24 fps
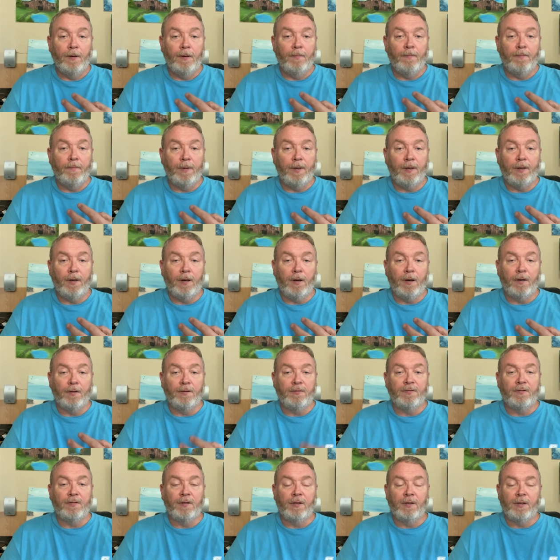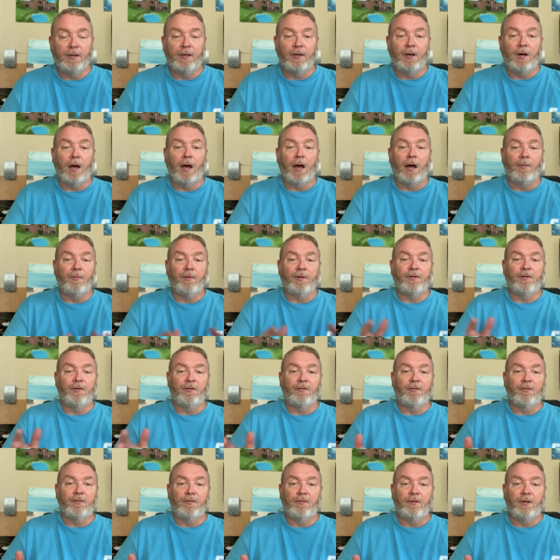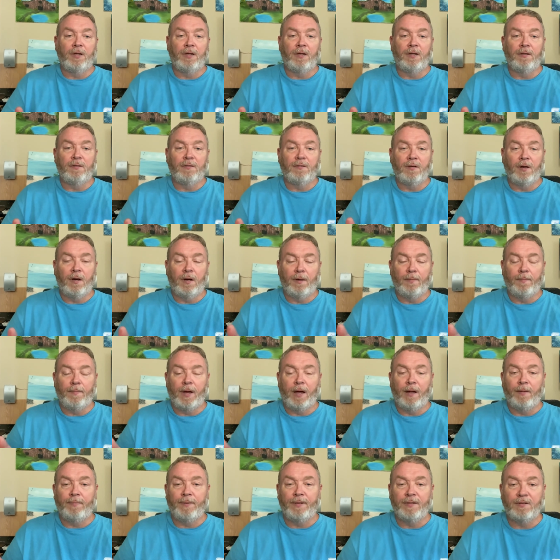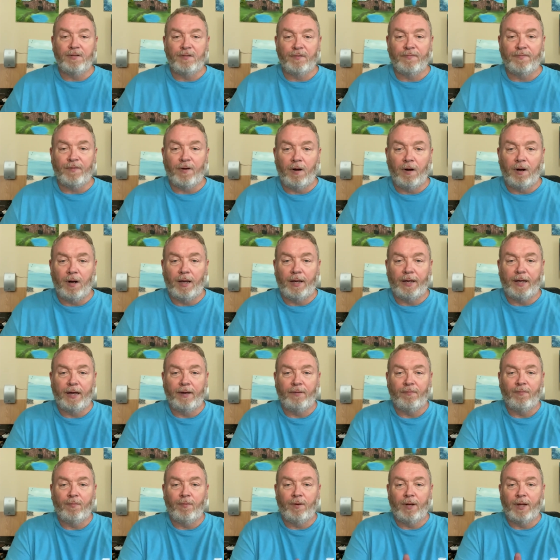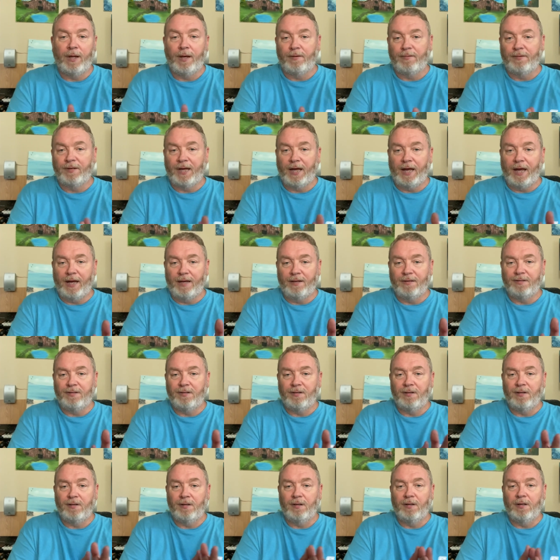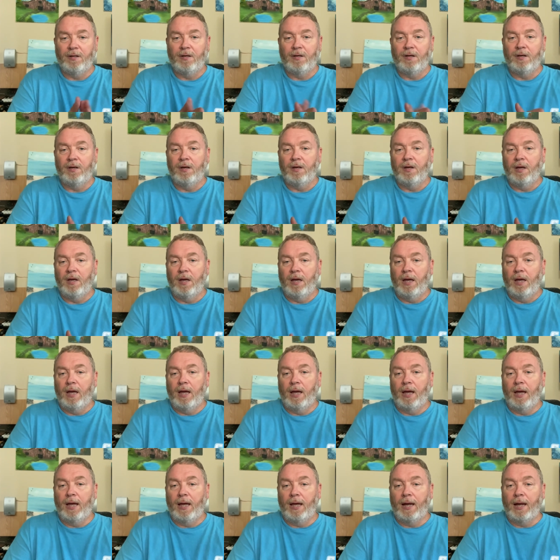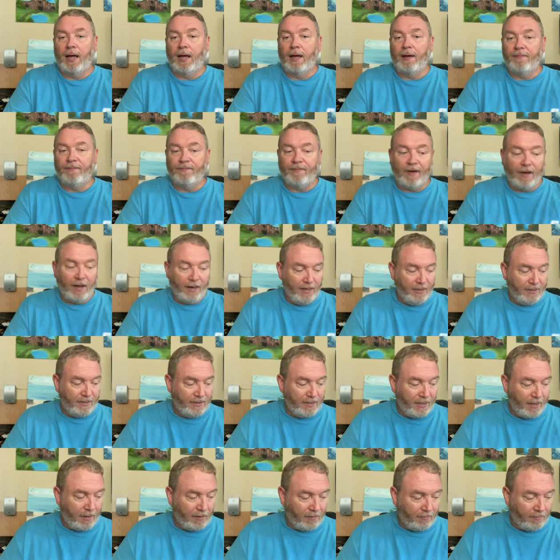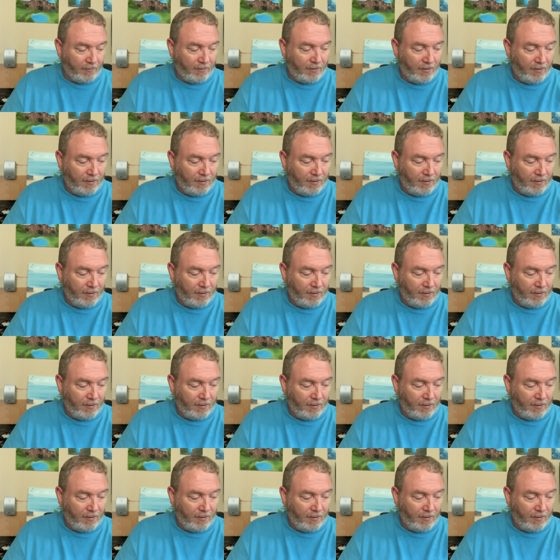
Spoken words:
Because, I went through the mouthpiece so far like everyone else has. And I have finally settled